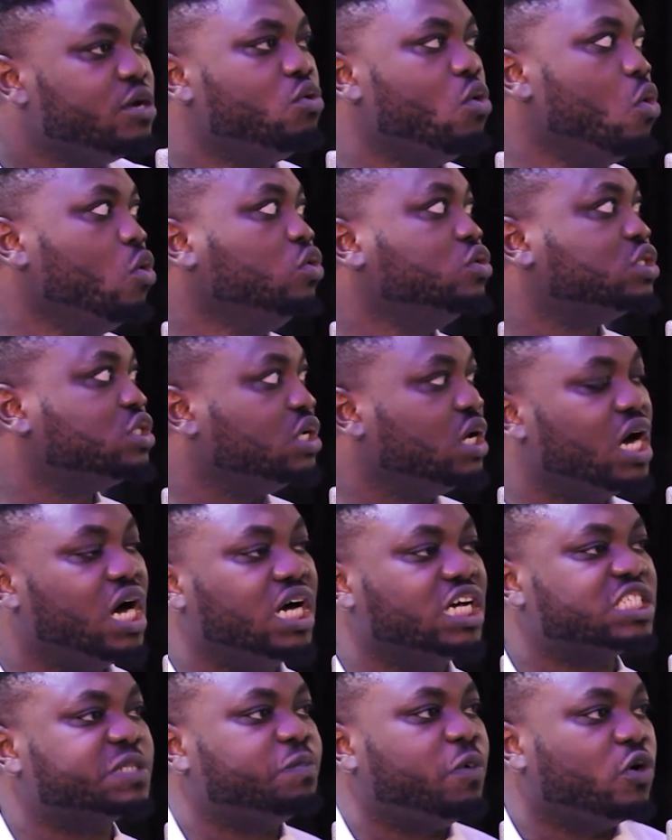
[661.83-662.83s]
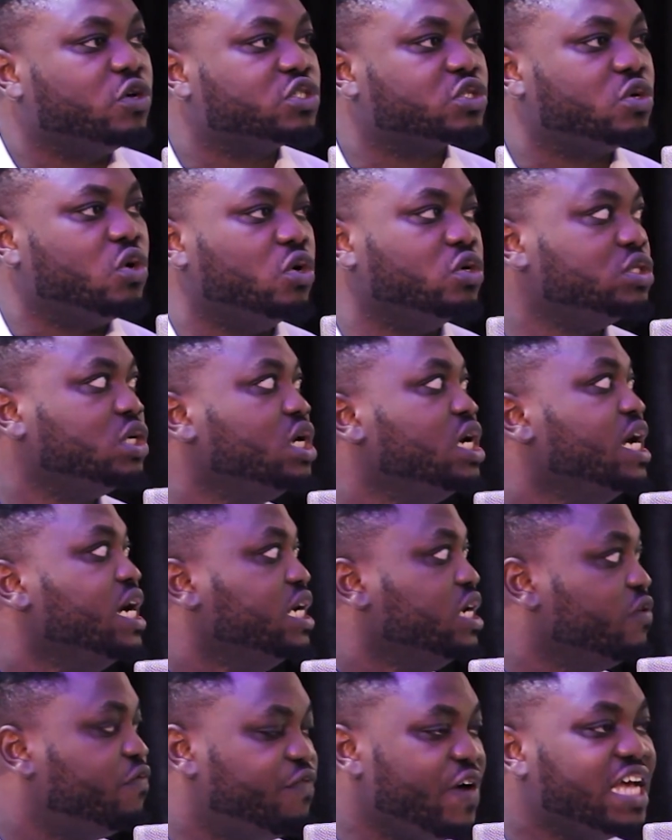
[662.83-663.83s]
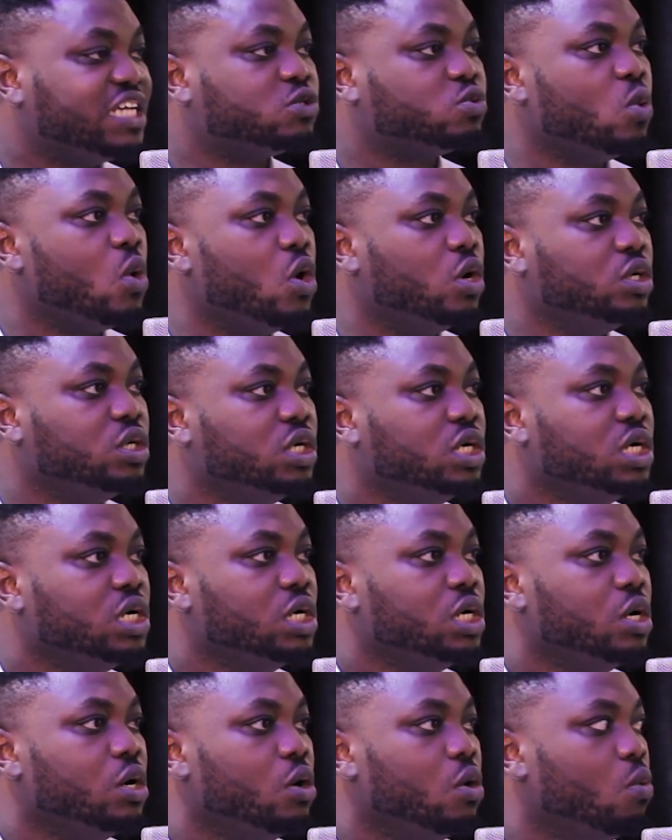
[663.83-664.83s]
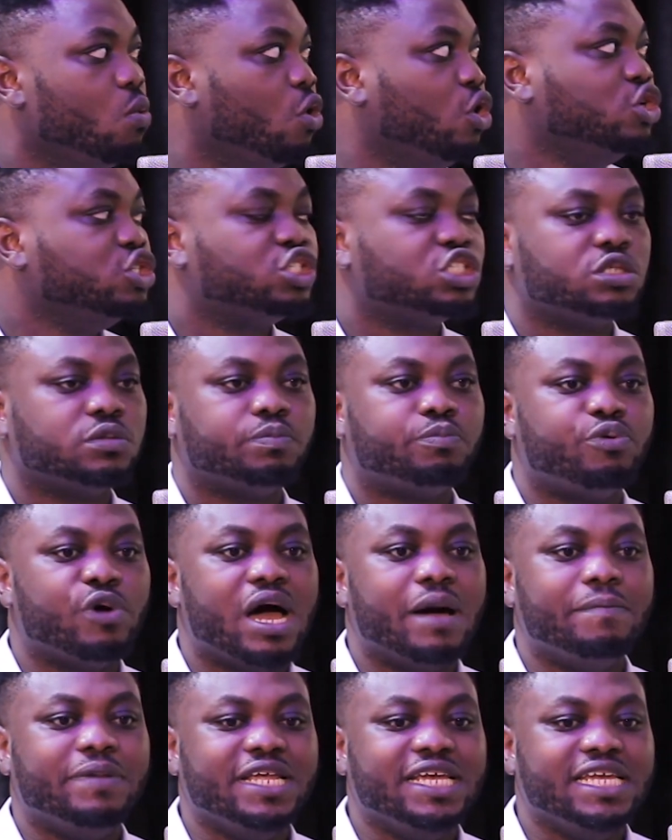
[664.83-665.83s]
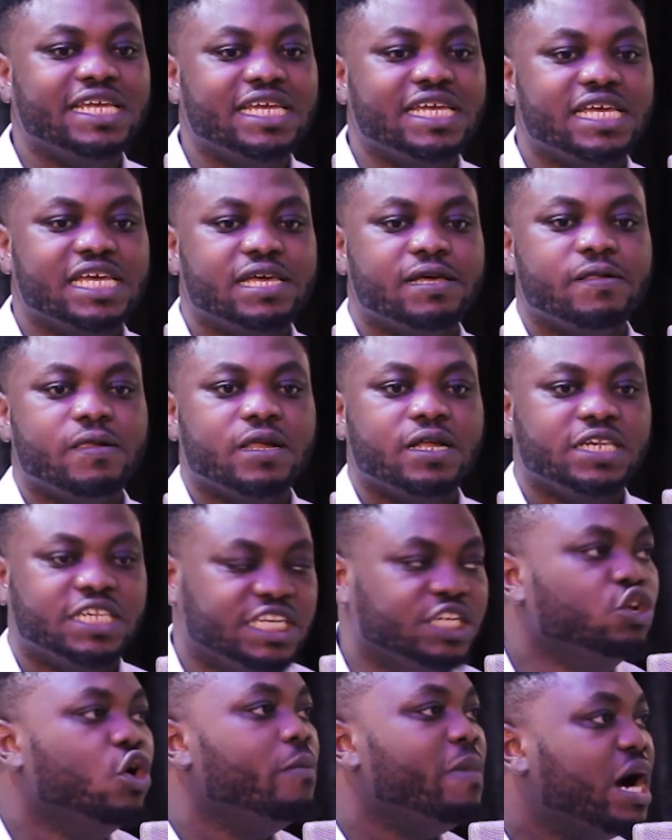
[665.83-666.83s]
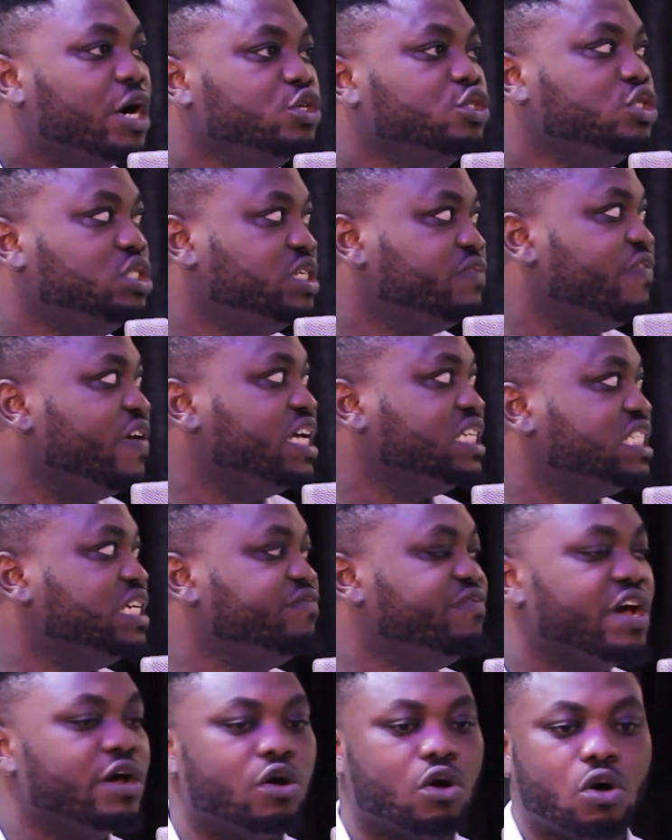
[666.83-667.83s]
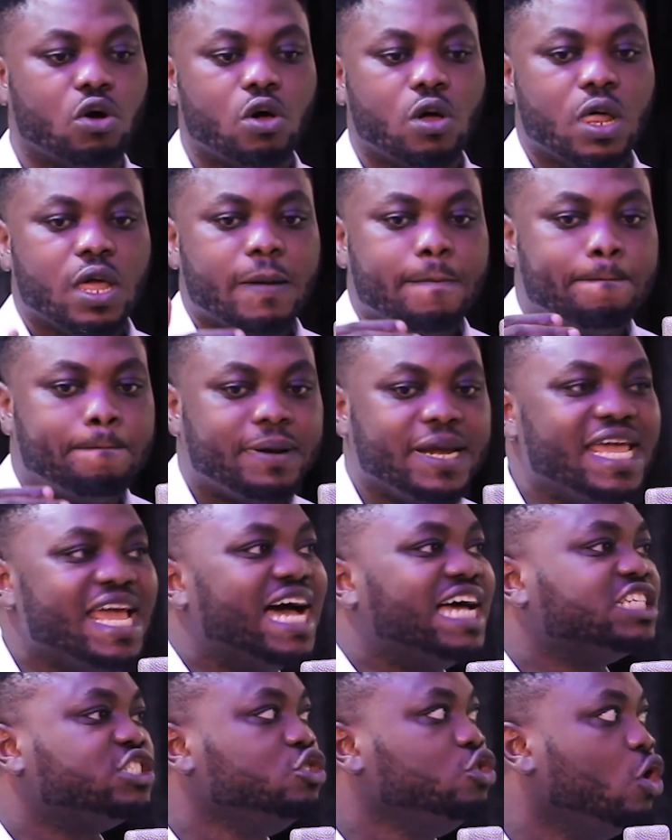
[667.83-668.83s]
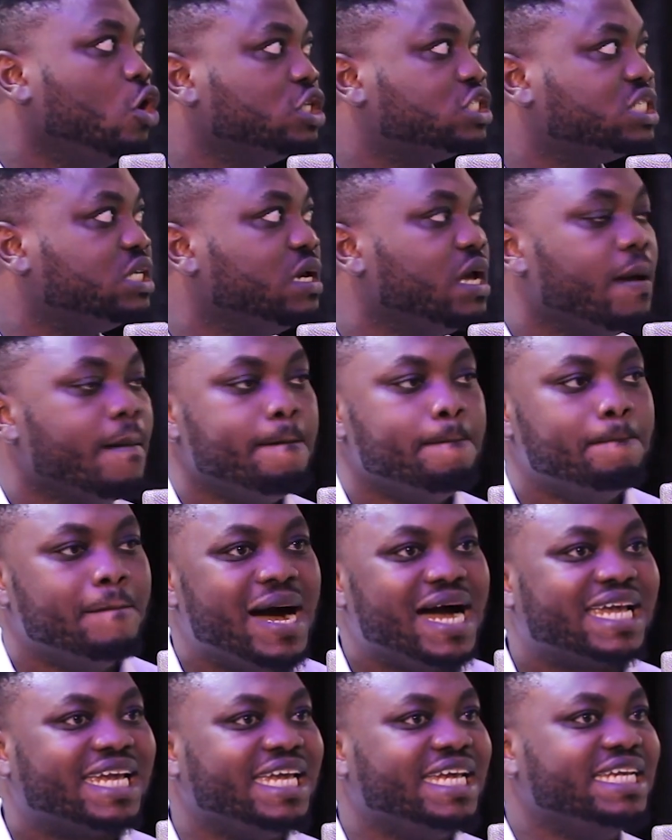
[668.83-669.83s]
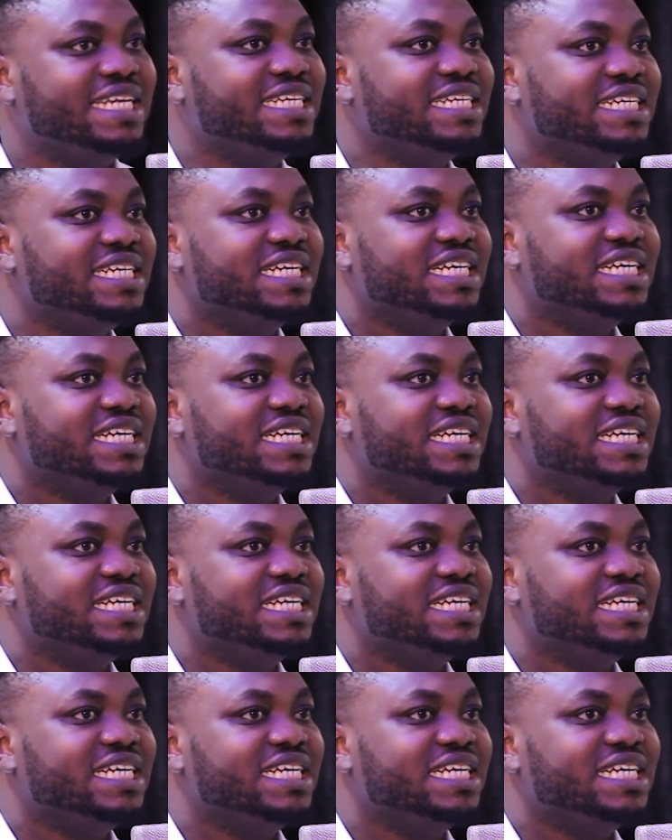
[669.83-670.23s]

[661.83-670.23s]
the goals Spurs scored. The first one was probably the normal defensive error. Players not marking